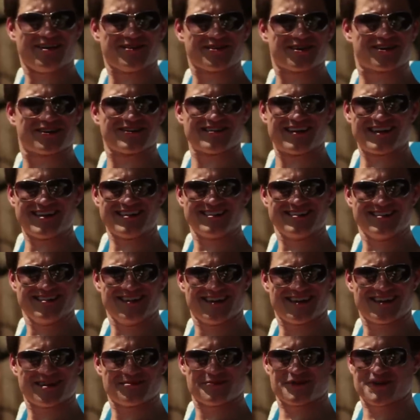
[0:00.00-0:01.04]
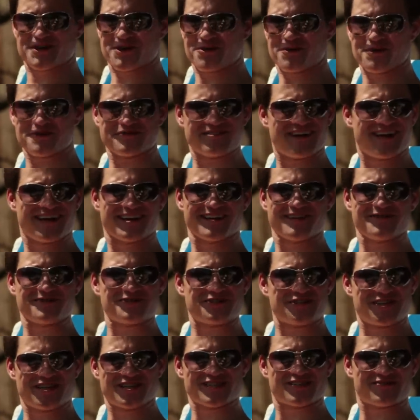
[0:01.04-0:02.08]
down, Clayton. I'm sure we'll like you
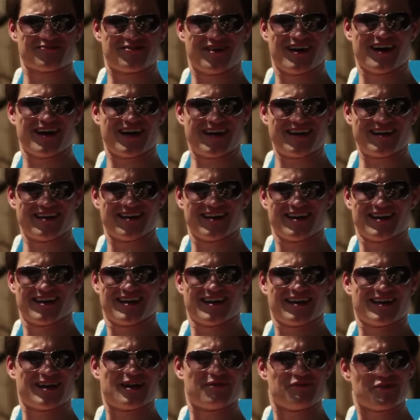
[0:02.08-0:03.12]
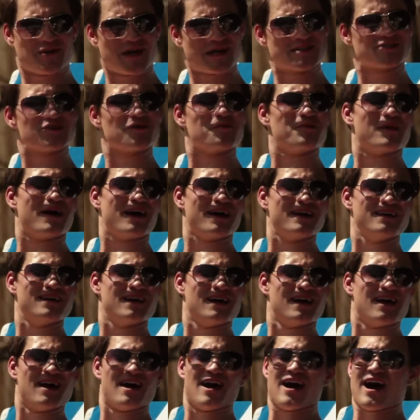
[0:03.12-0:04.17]
just fine. If you guys don't mind,
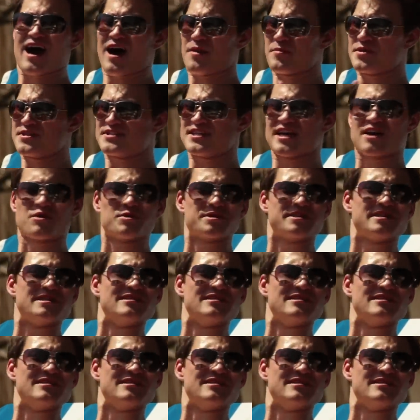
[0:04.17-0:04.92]
I'm gonna take what